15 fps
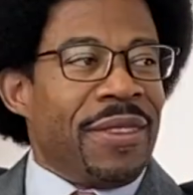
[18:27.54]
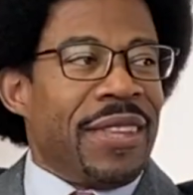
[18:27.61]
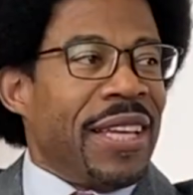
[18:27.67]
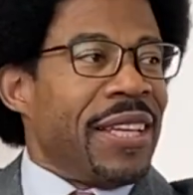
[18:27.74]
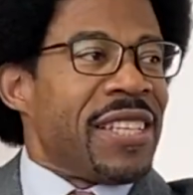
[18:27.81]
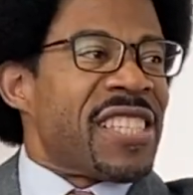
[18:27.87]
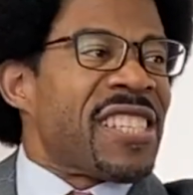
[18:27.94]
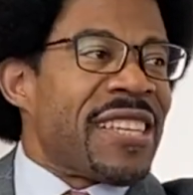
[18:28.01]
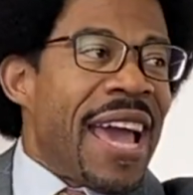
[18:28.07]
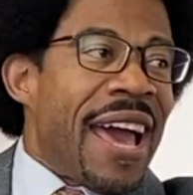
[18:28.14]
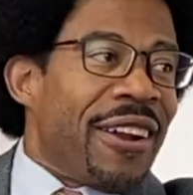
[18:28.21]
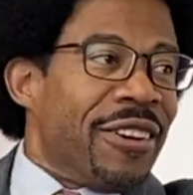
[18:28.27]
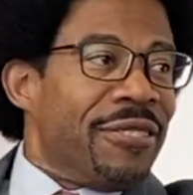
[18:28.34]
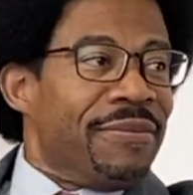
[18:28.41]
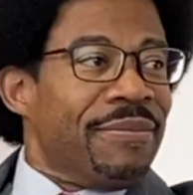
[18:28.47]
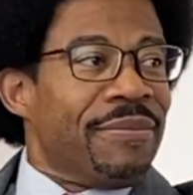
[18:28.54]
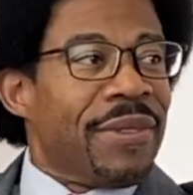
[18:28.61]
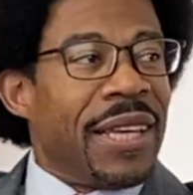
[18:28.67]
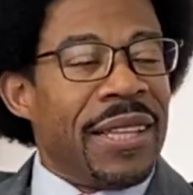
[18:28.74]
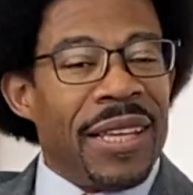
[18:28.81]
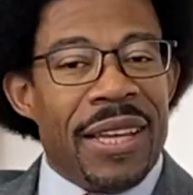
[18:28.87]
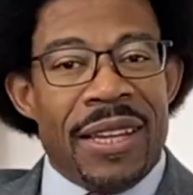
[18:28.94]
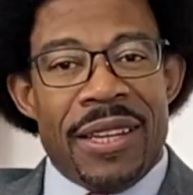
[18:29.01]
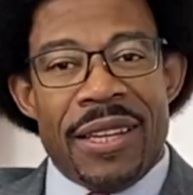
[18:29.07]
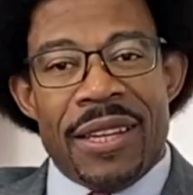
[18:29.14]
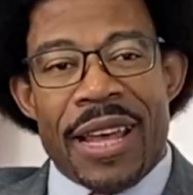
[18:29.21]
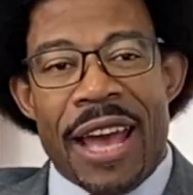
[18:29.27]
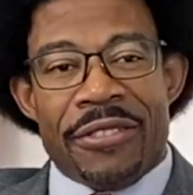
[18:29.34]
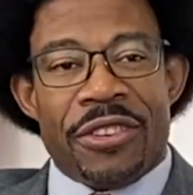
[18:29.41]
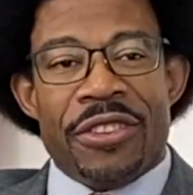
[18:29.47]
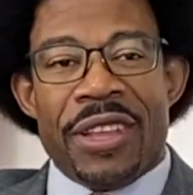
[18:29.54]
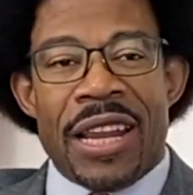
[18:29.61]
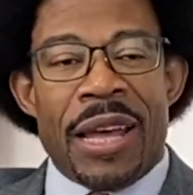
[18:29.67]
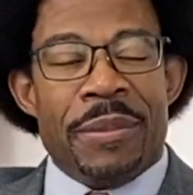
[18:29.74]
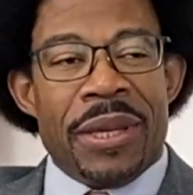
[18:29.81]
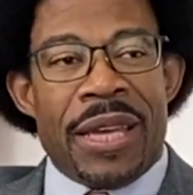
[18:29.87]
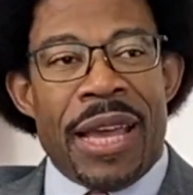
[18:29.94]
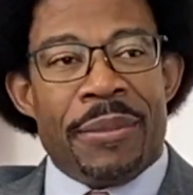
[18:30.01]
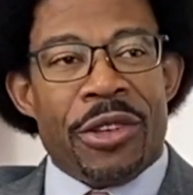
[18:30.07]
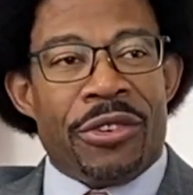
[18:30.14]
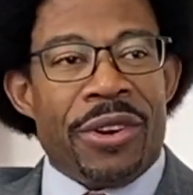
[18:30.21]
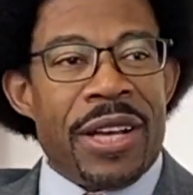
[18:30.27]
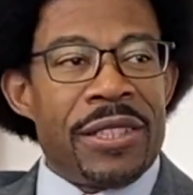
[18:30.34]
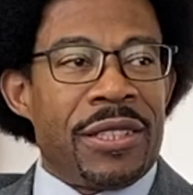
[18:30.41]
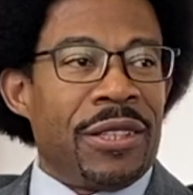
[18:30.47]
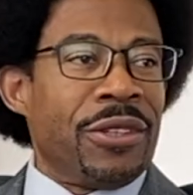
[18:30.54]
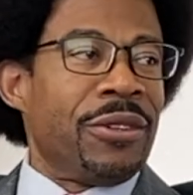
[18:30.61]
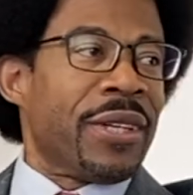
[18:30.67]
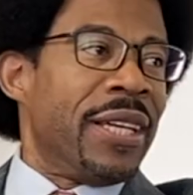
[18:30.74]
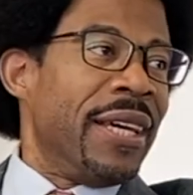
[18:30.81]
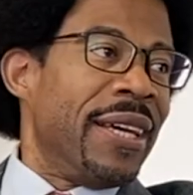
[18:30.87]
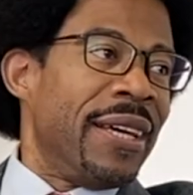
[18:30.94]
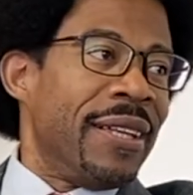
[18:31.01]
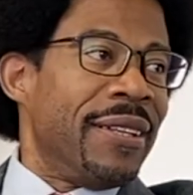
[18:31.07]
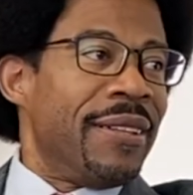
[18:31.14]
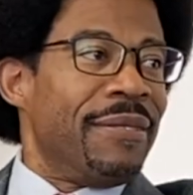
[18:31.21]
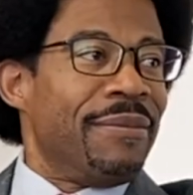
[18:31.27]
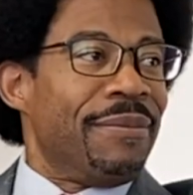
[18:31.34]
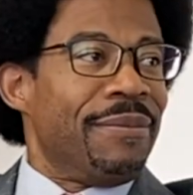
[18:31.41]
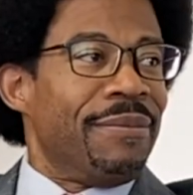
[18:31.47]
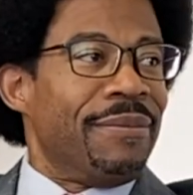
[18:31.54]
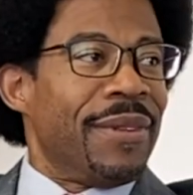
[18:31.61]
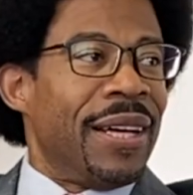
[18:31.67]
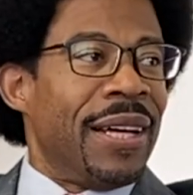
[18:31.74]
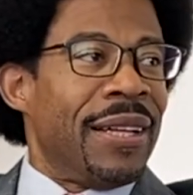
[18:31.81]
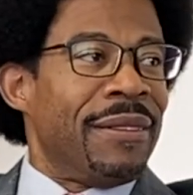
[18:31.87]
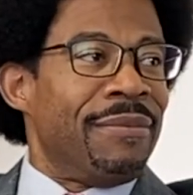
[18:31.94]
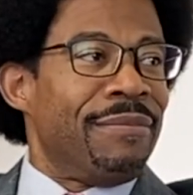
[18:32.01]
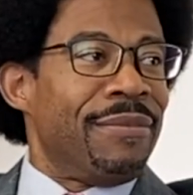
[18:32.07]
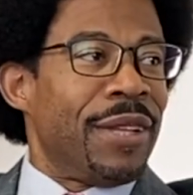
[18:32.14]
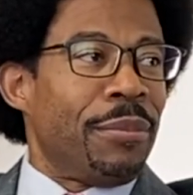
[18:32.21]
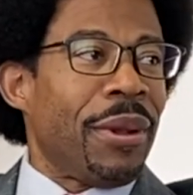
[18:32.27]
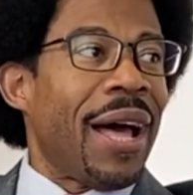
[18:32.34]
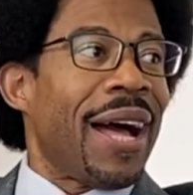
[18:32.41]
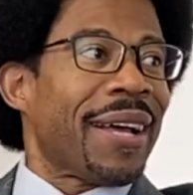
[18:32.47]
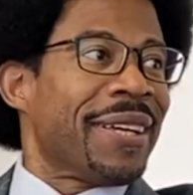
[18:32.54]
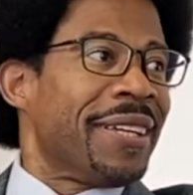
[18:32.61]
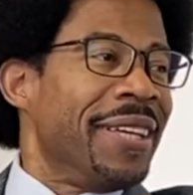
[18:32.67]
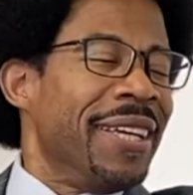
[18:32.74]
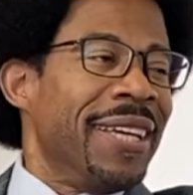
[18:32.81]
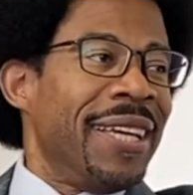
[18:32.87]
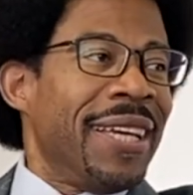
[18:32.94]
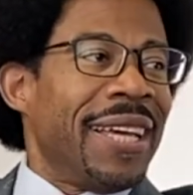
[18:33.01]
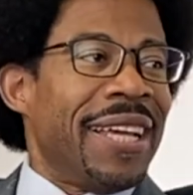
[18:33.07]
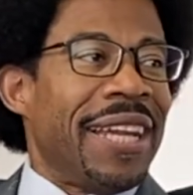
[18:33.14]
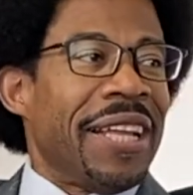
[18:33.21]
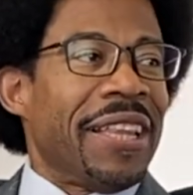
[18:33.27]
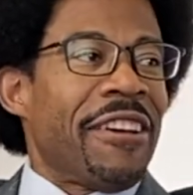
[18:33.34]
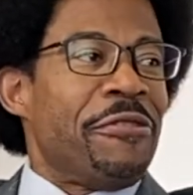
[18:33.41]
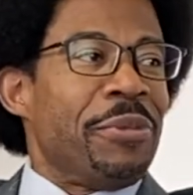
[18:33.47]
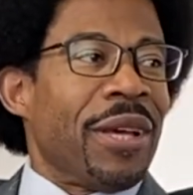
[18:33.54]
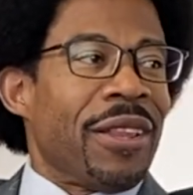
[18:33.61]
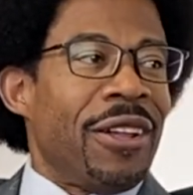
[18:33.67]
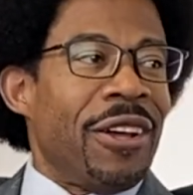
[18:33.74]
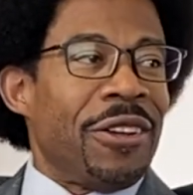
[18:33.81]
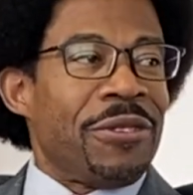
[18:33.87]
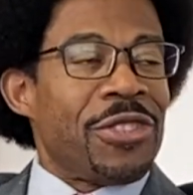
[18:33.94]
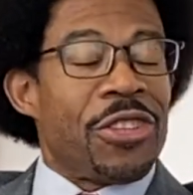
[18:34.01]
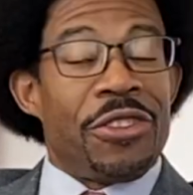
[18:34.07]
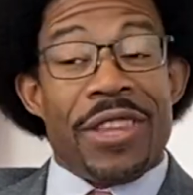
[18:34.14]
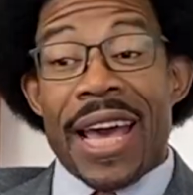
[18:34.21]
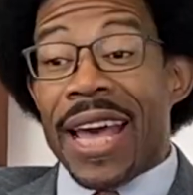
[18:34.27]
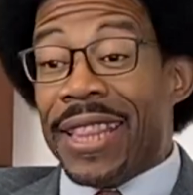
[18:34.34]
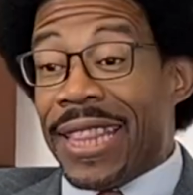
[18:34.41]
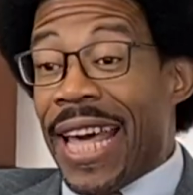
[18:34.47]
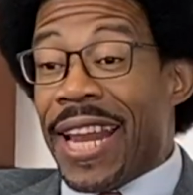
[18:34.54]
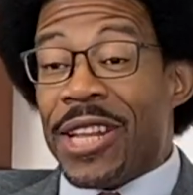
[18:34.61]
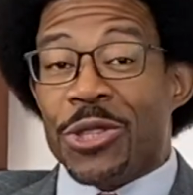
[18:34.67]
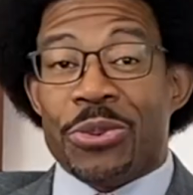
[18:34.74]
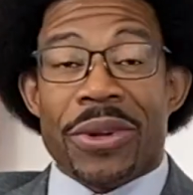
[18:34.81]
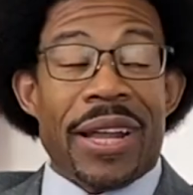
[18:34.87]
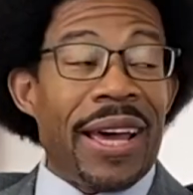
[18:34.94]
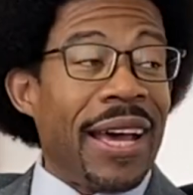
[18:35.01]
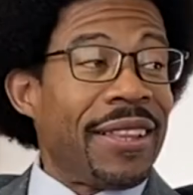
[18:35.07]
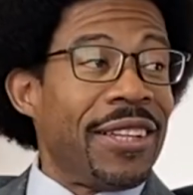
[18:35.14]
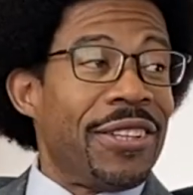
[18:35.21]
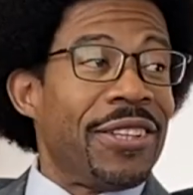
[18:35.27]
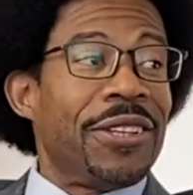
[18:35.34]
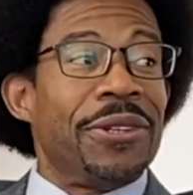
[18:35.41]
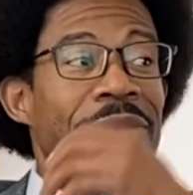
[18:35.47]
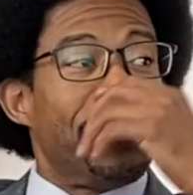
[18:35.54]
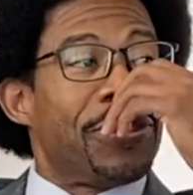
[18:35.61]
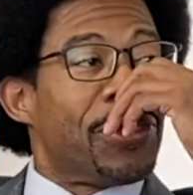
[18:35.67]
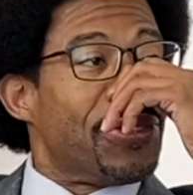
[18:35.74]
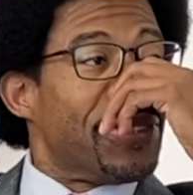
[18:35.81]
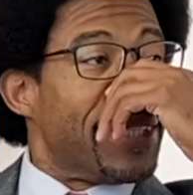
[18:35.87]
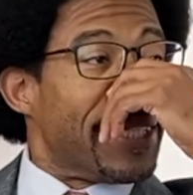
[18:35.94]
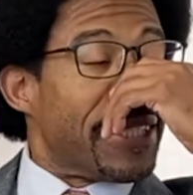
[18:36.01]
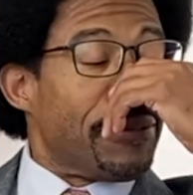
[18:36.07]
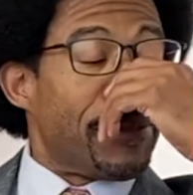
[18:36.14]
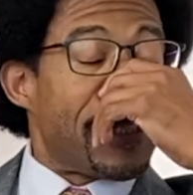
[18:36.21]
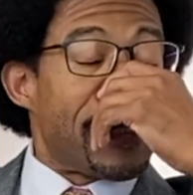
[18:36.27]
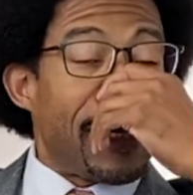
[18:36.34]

they just scattered. And then after that, I became the crazy little kid on the block, and they left me alone. So that yeah. that is what I had to do to, to get them to